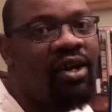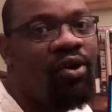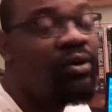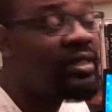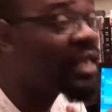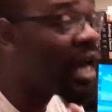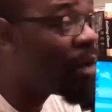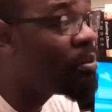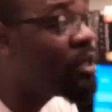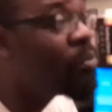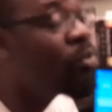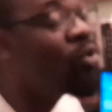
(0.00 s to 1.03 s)
Because there are
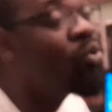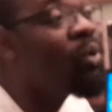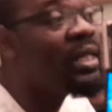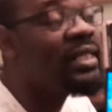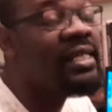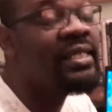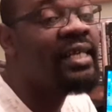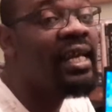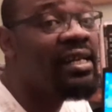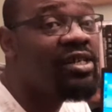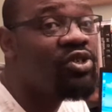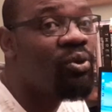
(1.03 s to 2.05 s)
people who are just
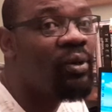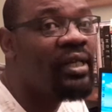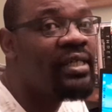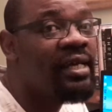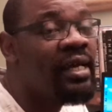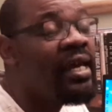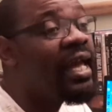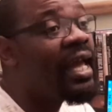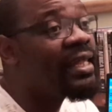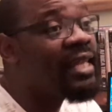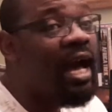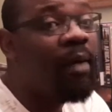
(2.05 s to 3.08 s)
telling stories,
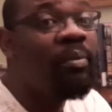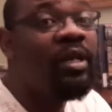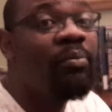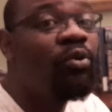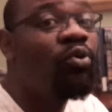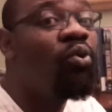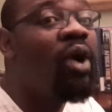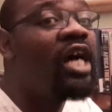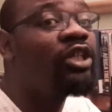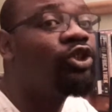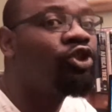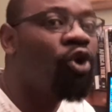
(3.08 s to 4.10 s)
and there are people who are
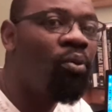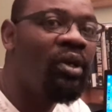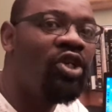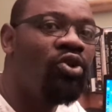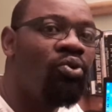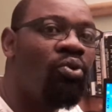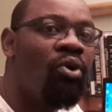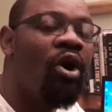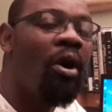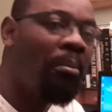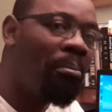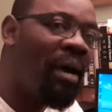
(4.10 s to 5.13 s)
showing you
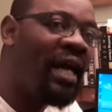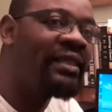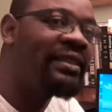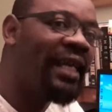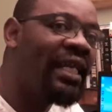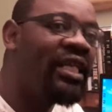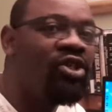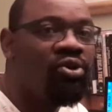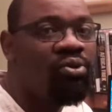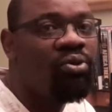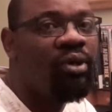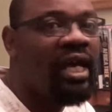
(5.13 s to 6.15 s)
by telling
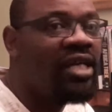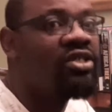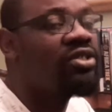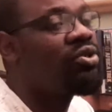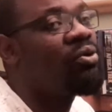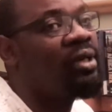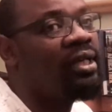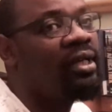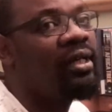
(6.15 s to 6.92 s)
you a story.